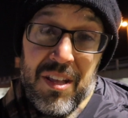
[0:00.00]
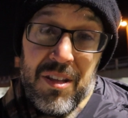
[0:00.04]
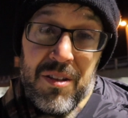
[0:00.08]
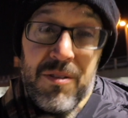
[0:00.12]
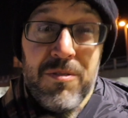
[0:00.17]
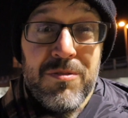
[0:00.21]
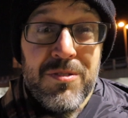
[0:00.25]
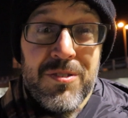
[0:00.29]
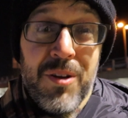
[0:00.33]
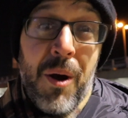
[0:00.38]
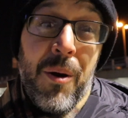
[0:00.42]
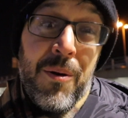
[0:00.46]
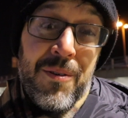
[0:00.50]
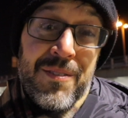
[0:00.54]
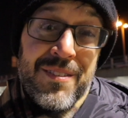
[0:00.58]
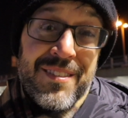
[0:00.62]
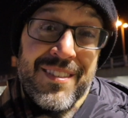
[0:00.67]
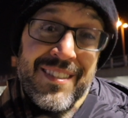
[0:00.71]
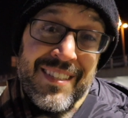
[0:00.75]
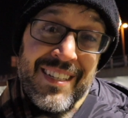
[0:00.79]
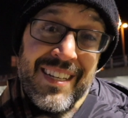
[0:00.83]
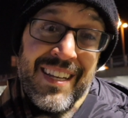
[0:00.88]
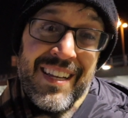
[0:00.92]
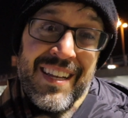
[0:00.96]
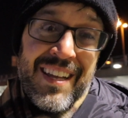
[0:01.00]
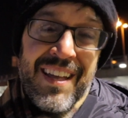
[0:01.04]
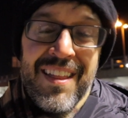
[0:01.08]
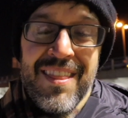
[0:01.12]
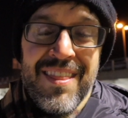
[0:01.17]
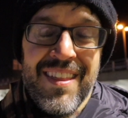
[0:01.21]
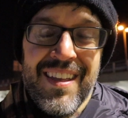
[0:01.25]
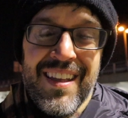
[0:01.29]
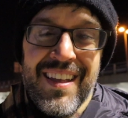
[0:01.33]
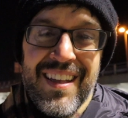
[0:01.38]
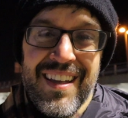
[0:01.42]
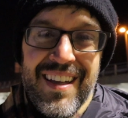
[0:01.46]
you don't see
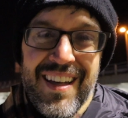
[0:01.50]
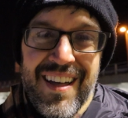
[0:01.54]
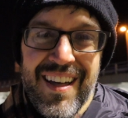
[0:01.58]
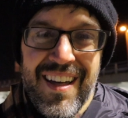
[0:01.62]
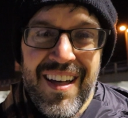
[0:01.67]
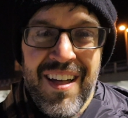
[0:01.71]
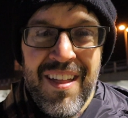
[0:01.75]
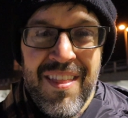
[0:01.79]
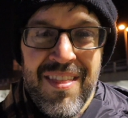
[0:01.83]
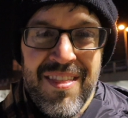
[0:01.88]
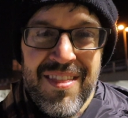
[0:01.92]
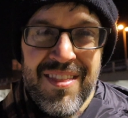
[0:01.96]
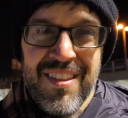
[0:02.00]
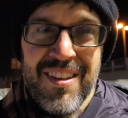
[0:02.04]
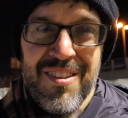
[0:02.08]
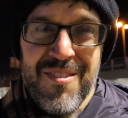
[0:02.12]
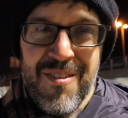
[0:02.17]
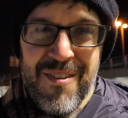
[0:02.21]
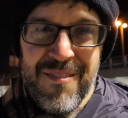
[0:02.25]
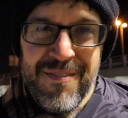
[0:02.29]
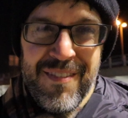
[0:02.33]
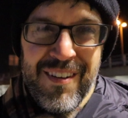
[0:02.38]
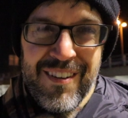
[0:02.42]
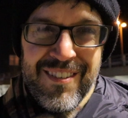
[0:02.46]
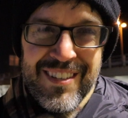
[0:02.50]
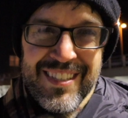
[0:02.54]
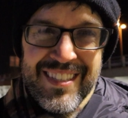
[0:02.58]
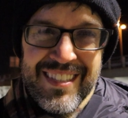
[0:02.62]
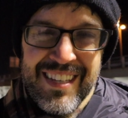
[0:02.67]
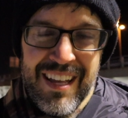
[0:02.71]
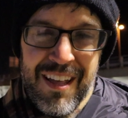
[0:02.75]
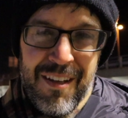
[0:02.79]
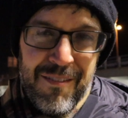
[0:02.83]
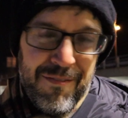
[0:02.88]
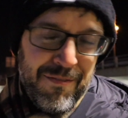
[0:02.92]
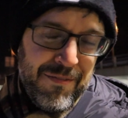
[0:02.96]
the UFO
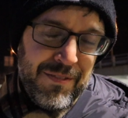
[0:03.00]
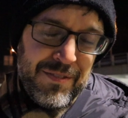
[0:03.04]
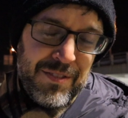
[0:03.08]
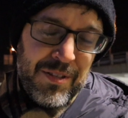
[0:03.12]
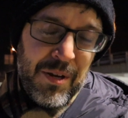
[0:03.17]
itself.